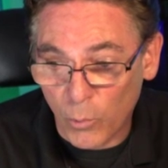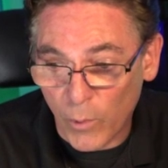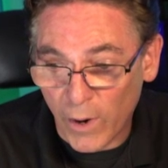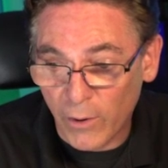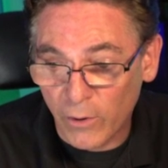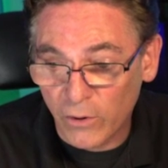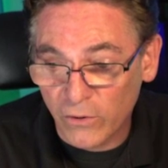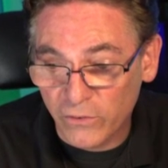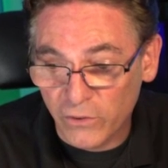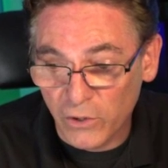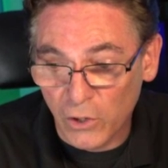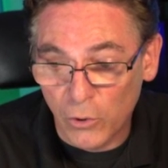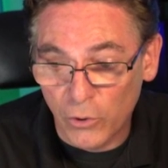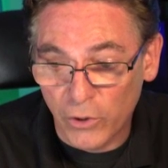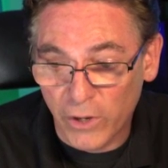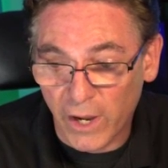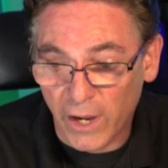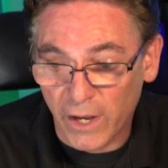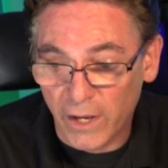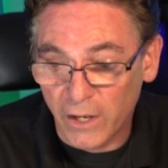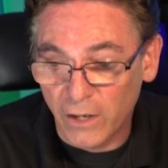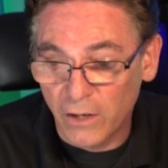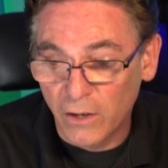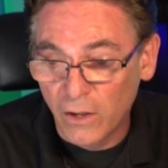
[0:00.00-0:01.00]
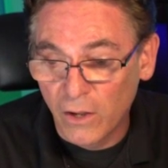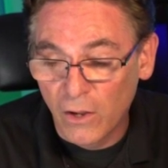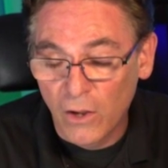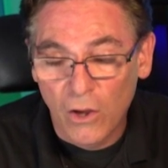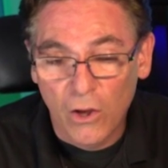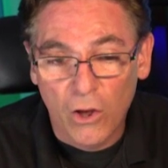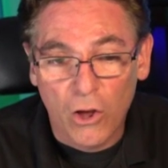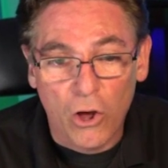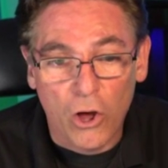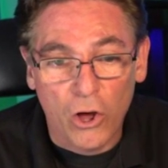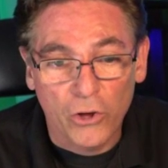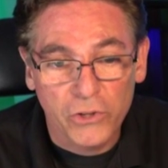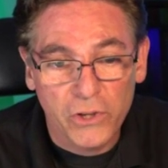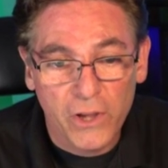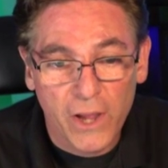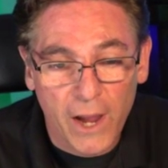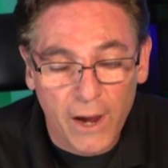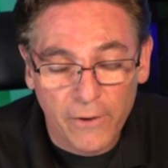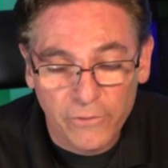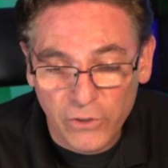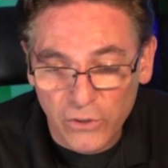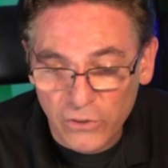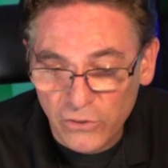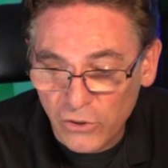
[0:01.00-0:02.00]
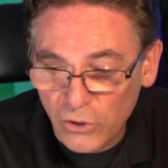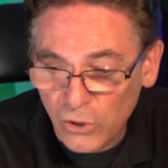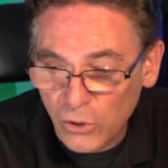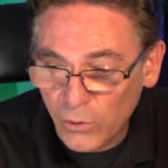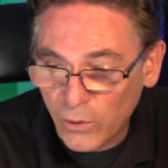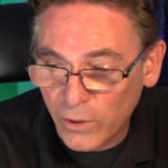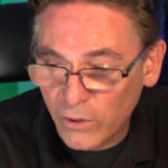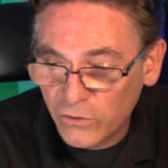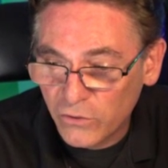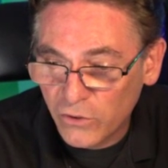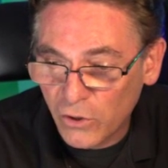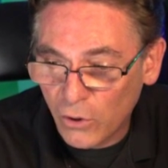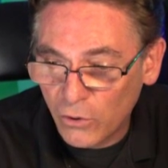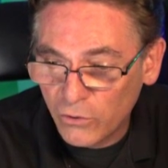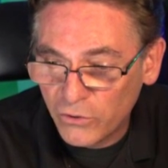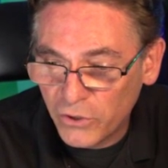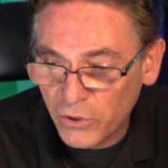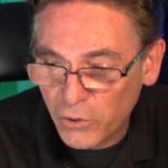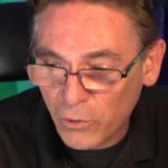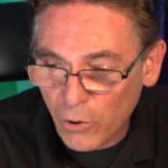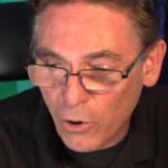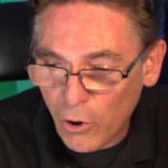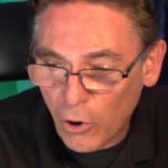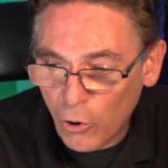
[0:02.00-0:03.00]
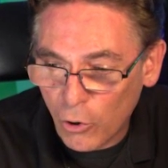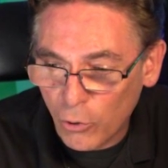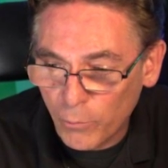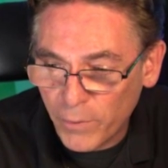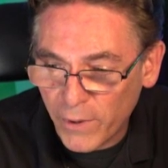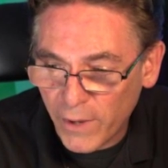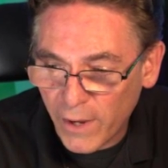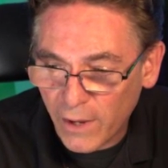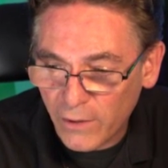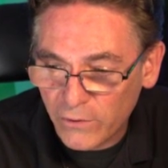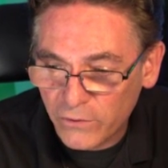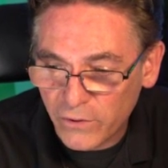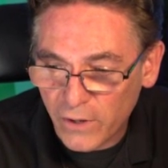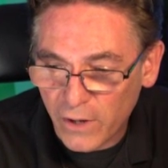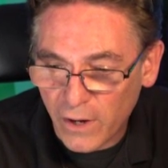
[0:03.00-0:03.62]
where it's located, all you have to do is go to your OBS